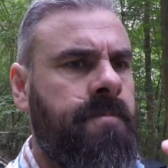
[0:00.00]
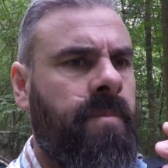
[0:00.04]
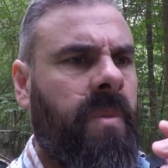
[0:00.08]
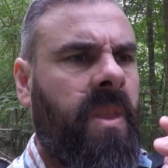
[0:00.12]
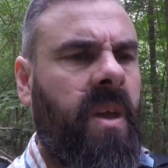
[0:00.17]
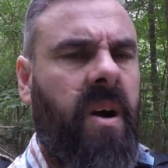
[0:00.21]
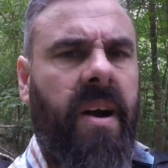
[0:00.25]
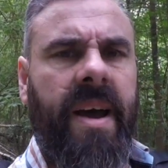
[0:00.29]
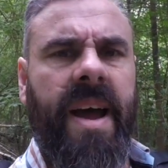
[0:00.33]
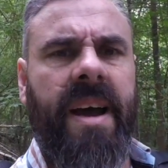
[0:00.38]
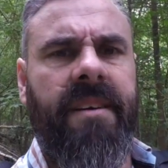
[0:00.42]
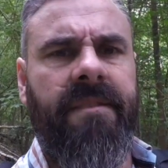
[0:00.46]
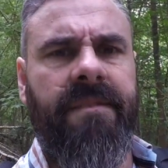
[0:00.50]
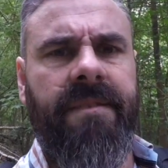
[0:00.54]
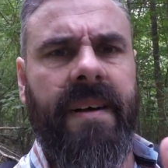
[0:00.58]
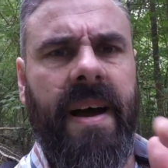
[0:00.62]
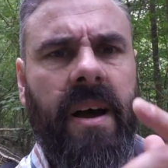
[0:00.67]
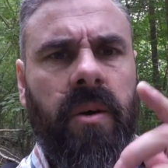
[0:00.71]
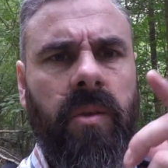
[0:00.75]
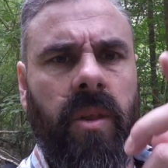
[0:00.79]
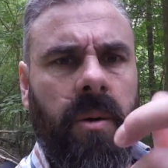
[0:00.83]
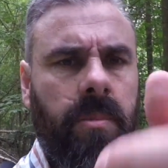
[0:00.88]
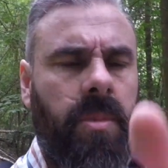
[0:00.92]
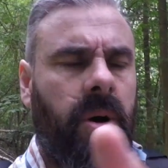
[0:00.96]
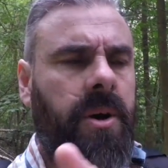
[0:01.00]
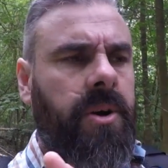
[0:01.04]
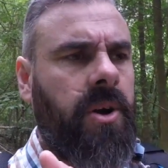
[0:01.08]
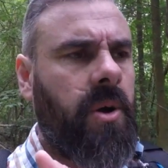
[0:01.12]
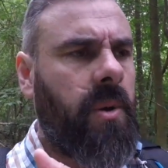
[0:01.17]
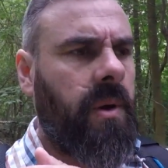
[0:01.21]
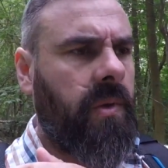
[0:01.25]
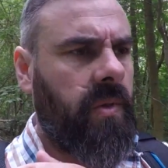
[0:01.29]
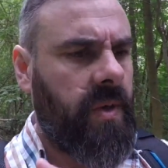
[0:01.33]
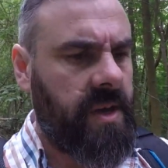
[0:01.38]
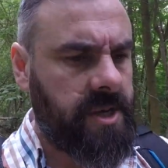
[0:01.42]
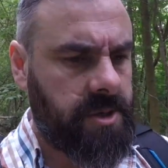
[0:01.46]
I have found that by
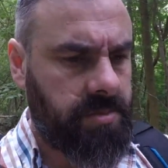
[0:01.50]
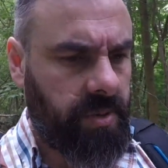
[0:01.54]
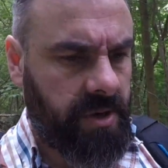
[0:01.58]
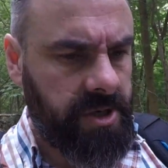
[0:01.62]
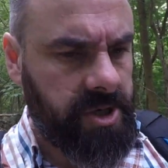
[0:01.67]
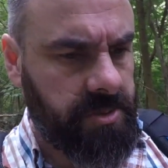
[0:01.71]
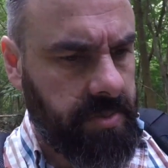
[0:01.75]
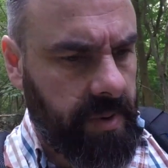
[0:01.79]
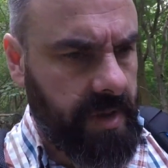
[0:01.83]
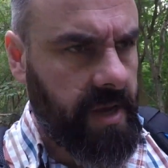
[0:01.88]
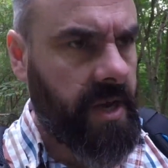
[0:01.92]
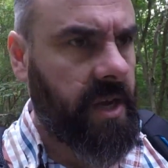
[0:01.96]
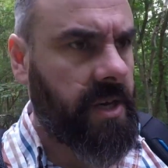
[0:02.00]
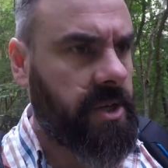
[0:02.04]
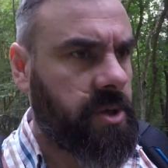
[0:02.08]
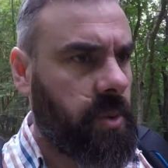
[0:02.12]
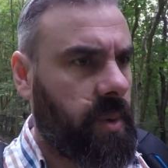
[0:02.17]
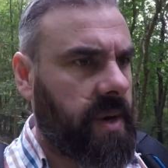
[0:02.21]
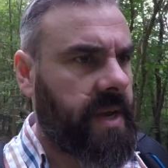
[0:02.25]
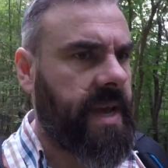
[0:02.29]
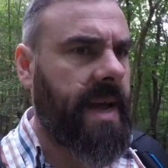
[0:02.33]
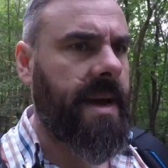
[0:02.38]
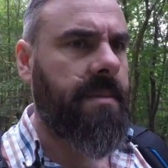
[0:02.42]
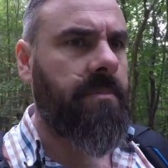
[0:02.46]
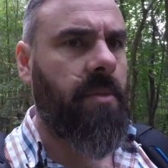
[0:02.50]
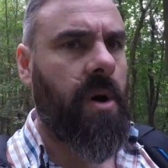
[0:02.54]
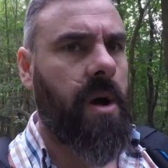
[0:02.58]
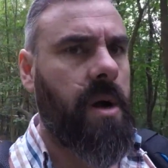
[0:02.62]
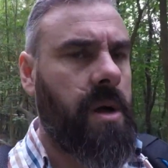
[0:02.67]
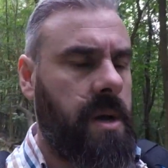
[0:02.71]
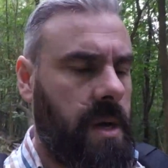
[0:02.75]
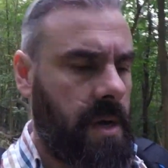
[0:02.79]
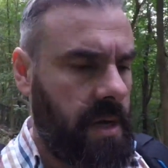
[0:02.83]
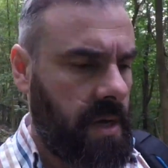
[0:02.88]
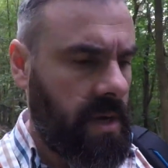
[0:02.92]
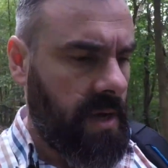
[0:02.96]
doing this, by speaking to a camera
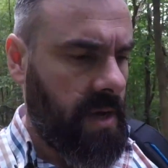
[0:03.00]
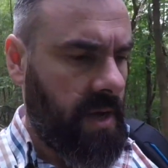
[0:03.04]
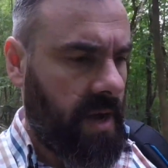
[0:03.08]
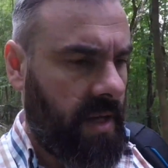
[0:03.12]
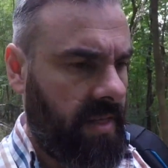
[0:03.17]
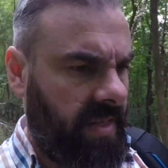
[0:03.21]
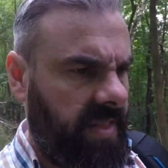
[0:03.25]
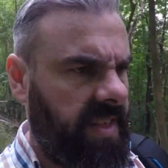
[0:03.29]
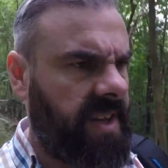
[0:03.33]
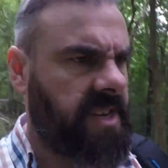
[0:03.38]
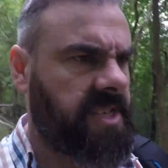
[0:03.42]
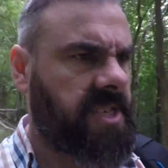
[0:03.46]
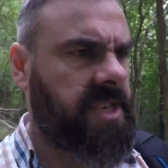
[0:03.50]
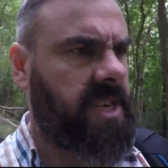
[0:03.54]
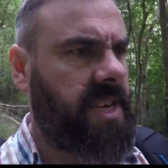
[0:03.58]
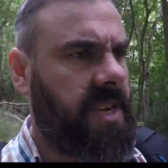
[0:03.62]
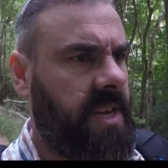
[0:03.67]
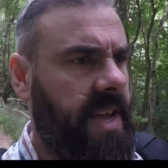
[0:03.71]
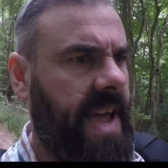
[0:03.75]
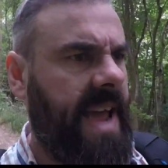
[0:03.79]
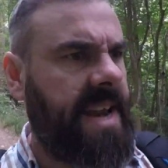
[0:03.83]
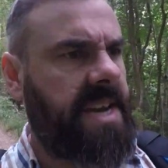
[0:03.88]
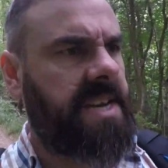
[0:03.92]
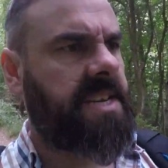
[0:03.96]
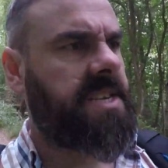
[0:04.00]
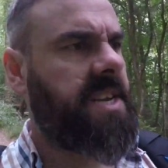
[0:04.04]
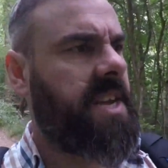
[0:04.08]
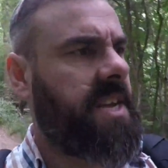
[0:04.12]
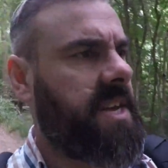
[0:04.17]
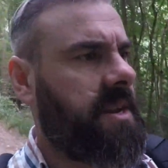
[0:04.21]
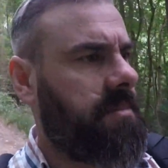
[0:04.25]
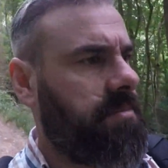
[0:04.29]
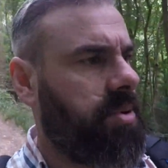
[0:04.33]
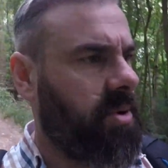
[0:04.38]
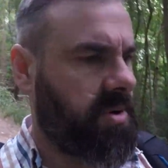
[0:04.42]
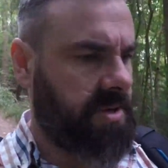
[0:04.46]
and thus editing
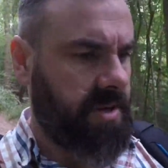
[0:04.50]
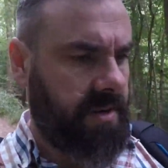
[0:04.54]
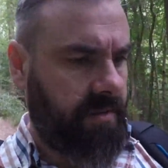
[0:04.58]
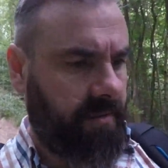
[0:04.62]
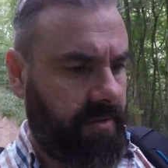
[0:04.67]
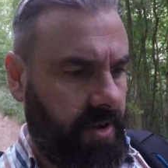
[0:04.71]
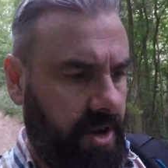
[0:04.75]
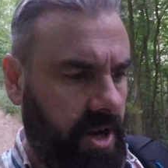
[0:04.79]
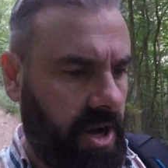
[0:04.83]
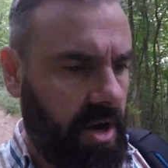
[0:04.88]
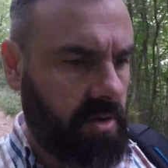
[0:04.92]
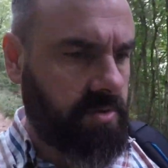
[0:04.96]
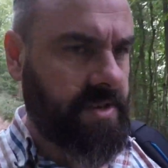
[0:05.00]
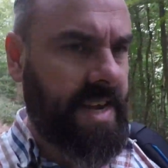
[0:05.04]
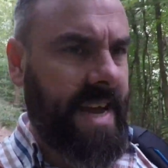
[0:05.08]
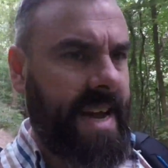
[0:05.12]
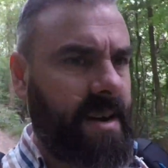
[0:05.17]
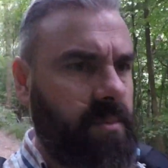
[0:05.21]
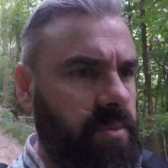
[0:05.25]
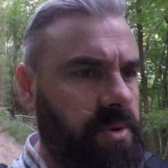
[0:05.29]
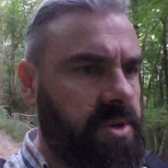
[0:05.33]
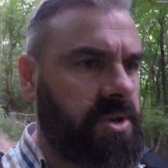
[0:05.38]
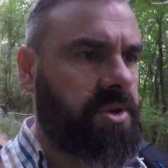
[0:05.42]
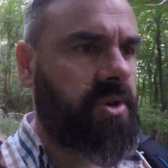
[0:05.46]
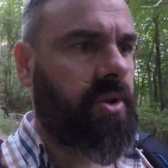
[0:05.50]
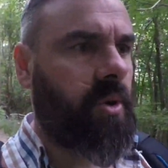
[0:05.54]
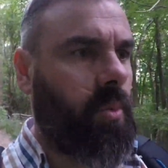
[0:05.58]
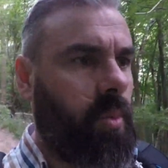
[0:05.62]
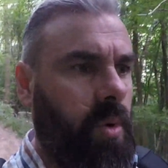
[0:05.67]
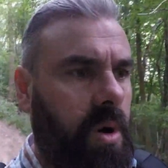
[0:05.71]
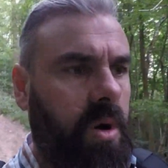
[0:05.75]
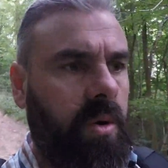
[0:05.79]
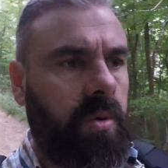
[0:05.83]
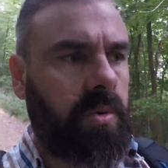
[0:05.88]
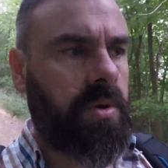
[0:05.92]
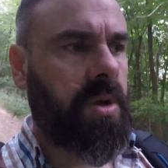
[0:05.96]
and putting videos out to the
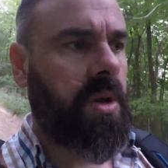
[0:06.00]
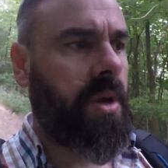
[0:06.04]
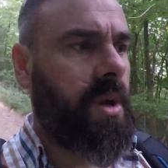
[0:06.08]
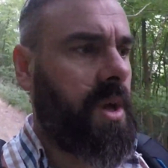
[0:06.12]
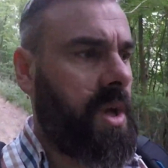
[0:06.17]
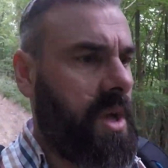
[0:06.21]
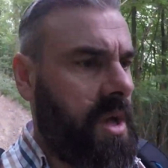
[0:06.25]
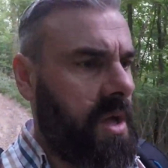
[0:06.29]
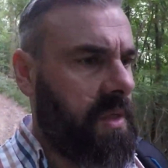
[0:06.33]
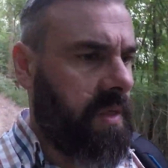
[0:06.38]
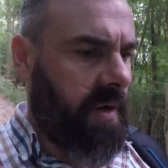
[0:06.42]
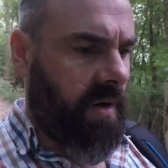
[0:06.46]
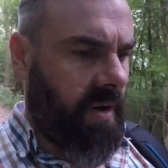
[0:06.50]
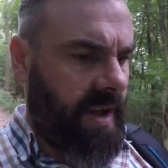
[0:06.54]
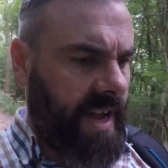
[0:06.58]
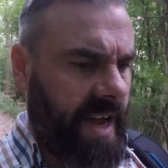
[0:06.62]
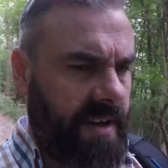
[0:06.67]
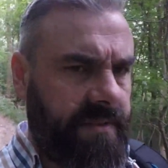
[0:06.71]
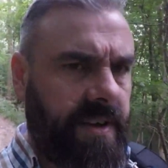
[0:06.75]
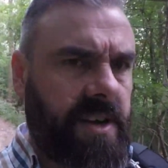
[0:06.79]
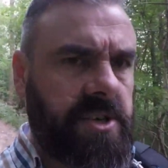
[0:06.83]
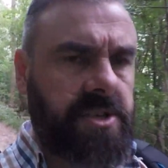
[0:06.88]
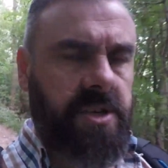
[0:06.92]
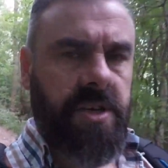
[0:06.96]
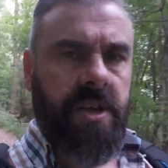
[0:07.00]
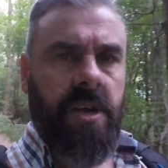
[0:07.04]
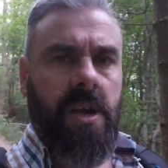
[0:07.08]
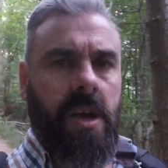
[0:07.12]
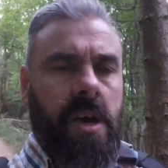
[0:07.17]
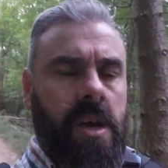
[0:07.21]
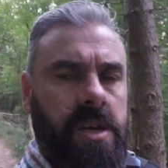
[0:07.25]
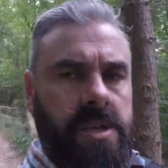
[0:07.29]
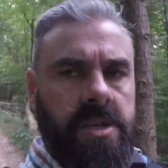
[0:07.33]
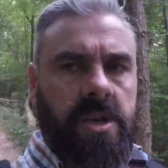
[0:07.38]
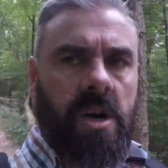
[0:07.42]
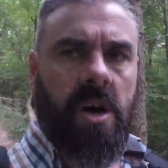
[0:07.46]
world, that I have actually
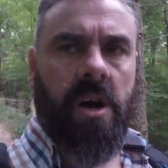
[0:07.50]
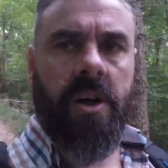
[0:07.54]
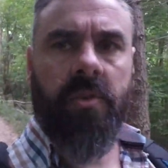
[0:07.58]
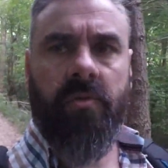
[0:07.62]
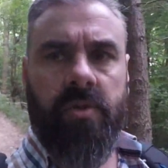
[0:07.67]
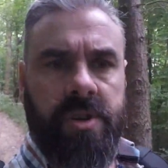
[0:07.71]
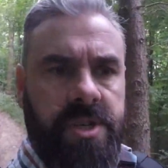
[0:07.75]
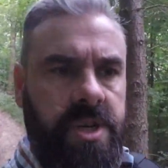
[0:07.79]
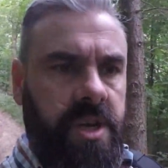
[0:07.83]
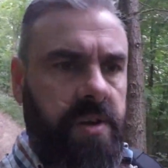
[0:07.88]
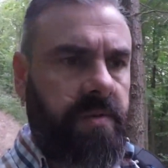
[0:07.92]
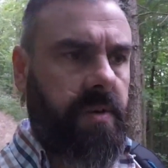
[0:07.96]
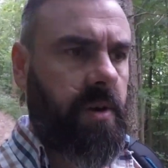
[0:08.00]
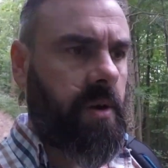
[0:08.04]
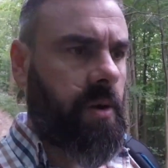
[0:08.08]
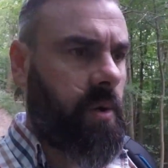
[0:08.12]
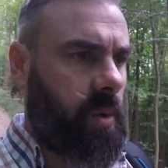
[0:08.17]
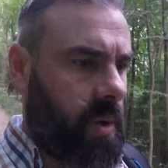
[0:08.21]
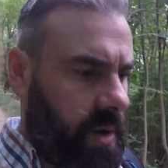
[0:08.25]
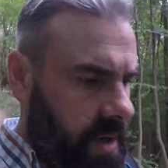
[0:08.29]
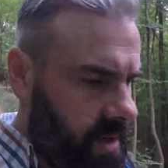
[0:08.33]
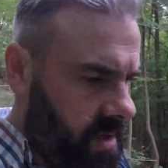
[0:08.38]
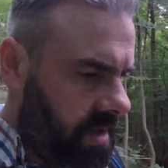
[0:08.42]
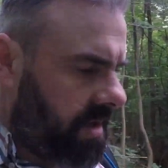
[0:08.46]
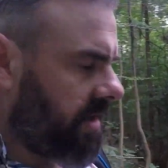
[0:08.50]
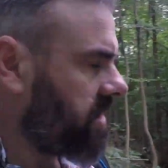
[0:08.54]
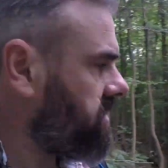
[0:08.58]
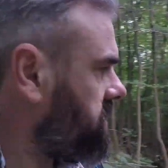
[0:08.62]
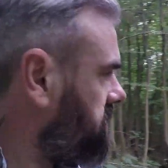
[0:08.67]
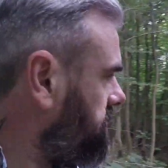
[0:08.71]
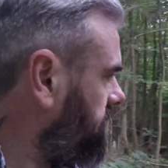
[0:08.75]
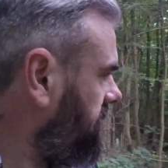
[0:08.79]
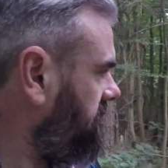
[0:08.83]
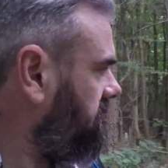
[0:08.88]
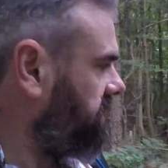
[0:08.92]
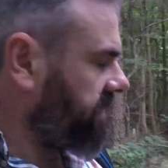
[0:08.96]
started receiving quite a large
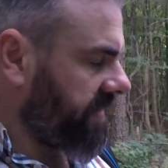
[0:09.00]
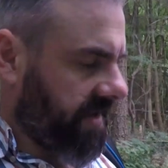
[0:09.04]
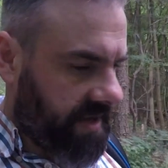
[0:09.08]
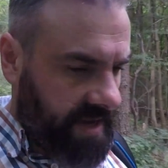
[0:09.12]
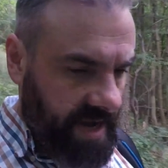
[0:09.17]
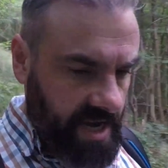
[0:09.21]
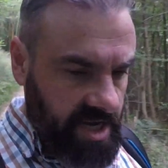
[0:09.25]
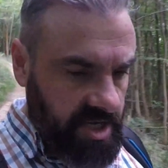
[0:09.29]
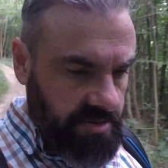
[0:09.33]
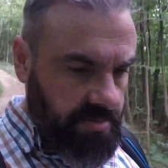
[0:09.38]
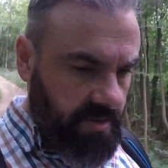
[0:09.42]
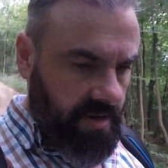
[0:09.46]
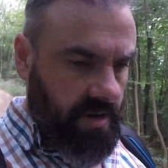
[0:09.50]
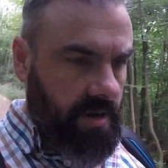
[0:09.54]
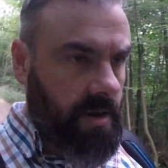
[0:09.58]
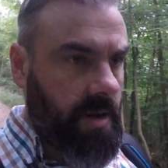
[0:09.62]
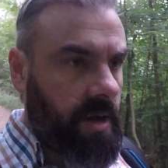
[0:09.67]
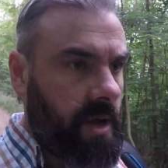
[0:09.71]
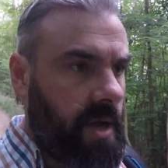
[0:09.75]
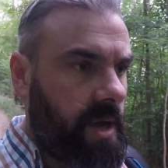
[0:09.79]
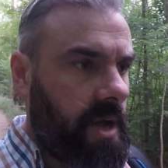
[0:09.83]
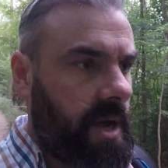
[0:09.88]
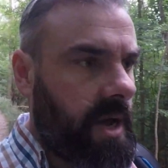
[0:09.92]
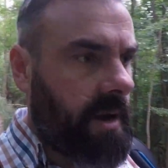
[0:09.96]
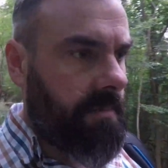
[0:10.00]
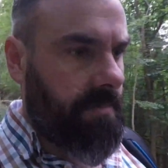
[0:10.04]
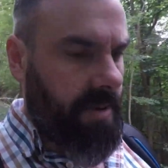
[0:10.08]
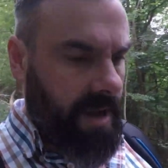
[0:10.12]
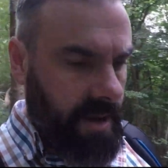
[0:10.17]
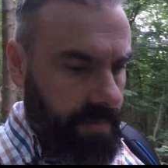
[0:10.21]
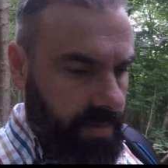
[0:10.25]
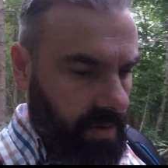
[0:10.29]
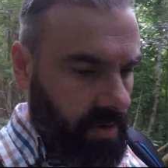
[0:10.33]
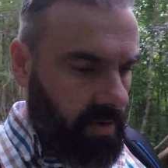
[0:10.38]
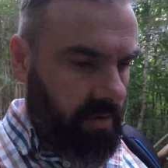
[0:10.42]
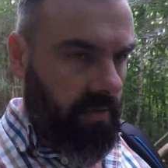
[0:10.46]
amount of engagement, and
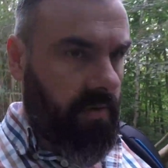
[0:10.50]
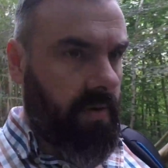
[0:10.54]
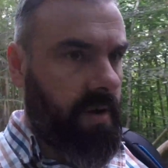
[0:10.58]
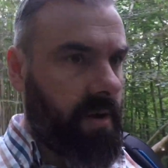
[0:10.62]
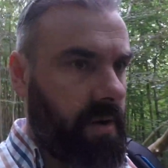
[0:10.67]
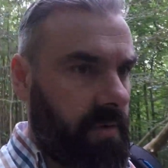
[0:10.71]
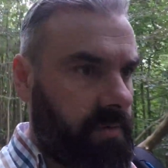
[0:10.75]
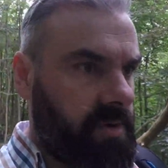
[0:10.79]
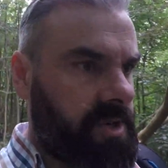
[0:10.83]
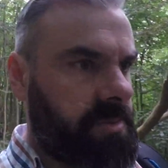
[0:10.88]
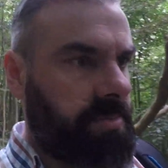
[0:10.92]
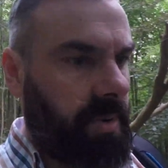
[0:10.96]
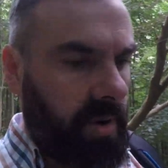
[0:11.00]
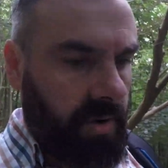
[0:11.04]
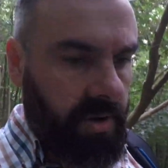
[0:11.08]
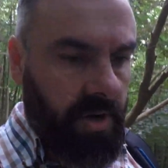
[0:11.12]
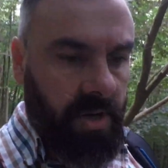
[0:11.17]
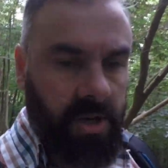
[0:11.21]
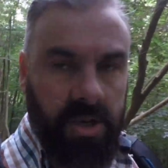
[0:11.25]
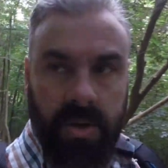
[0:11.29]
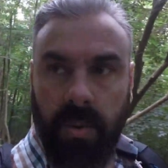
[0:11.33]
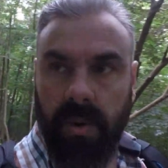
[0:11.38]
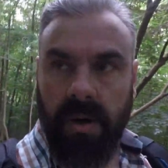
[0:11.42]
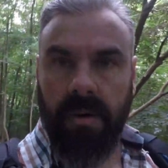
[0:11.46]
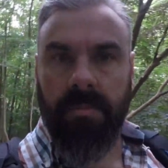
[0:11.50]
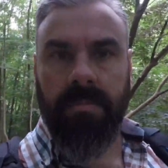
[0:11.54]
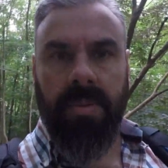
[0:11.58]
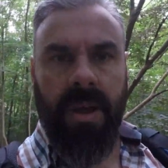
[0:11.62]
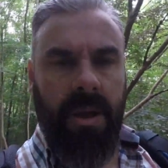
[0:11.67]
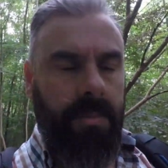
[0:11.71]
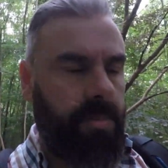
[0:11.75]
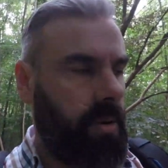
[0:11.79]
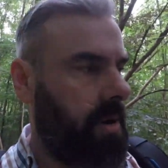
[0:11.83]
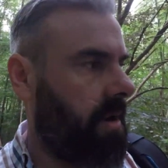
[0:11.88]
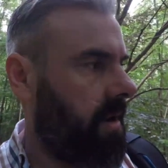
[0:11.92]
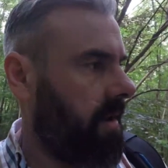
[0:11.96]
people are responding to it, and
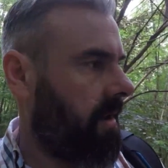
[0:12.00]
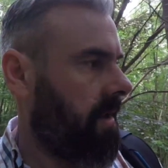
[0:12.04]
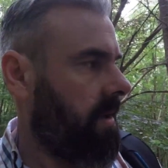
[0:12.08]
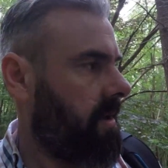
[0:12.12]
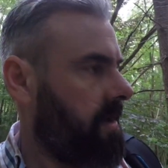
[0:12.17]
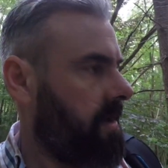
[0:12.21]
people are